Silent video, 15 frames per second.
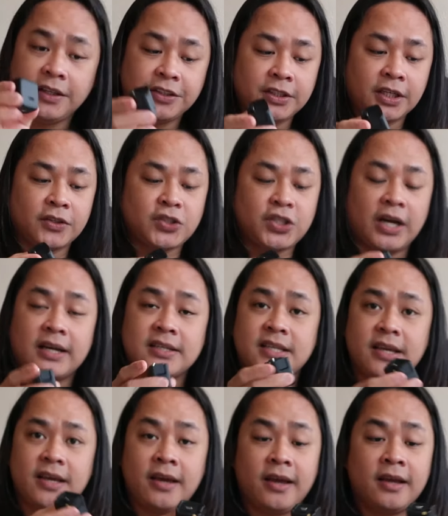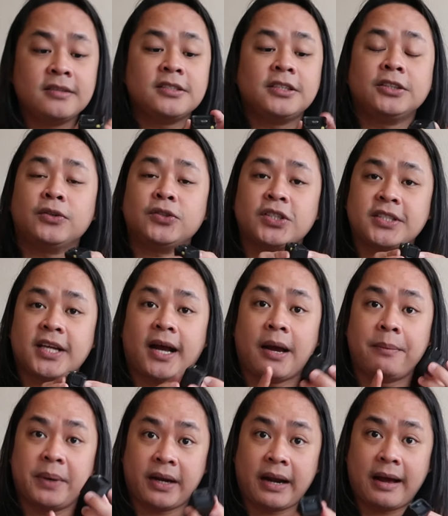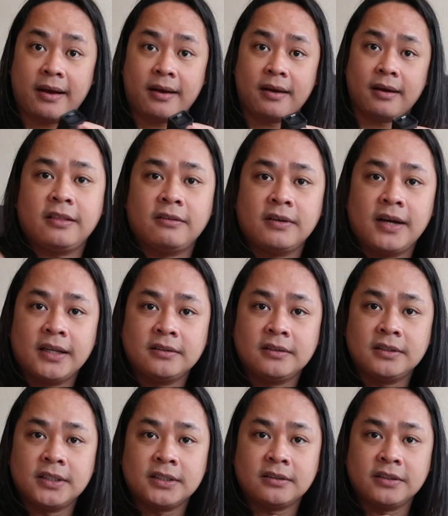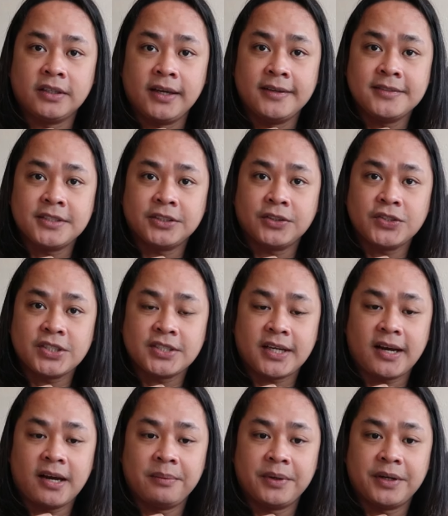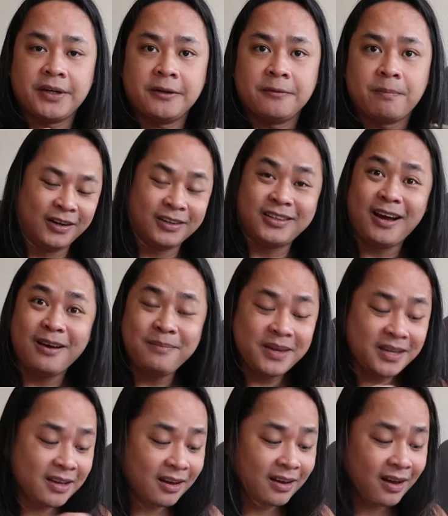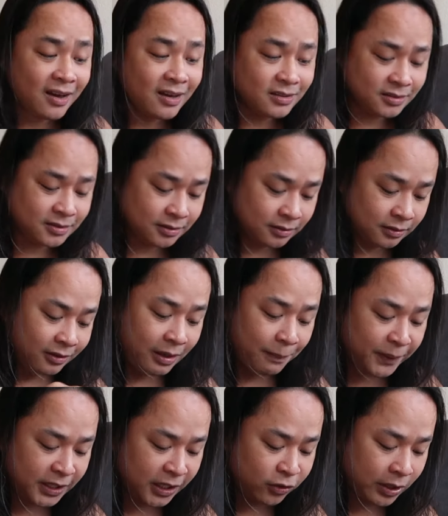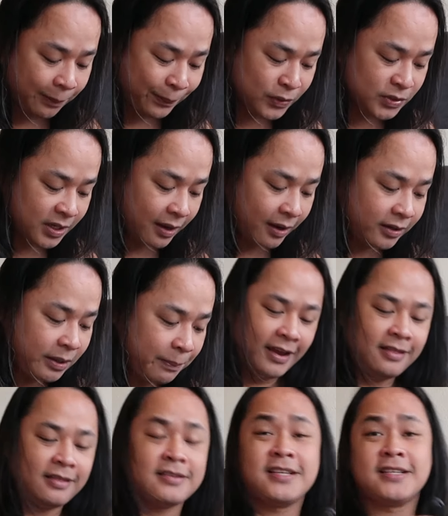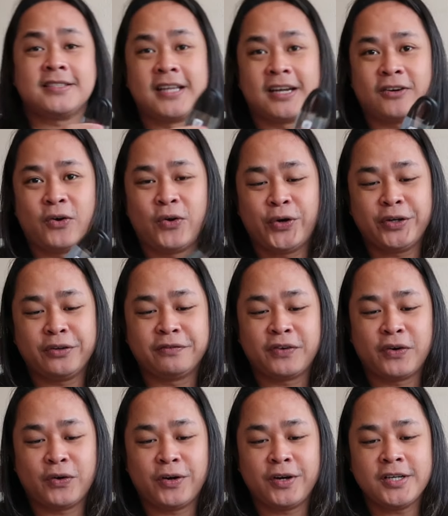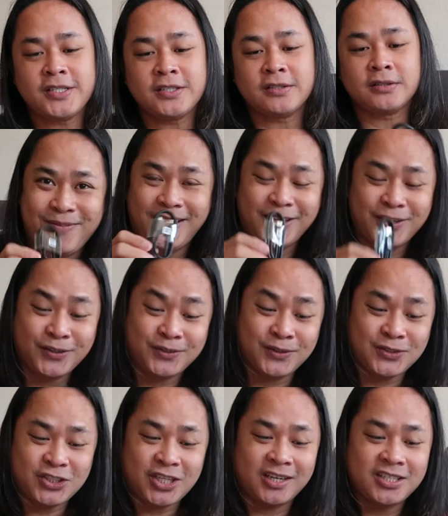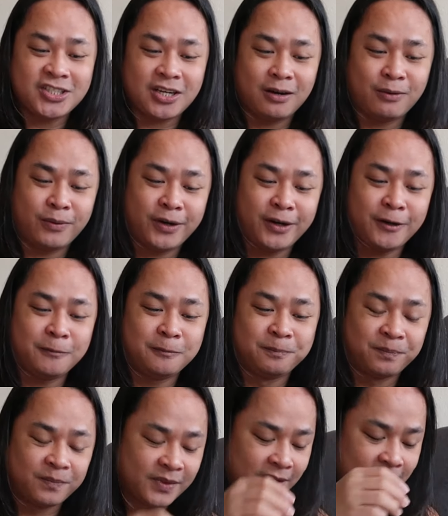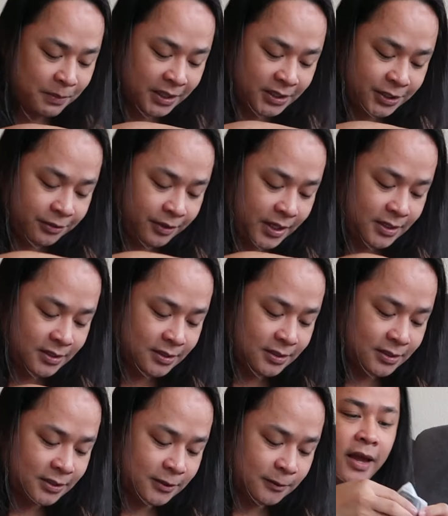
Later na to siya kasi i-insert ko siya sa camera. Itong handle na to, i-insert ko siya sa camera. Ang dami niya, guys. Hindi pa tayo tapos, ha? And this is the cord, of course. We need to charge our batteries.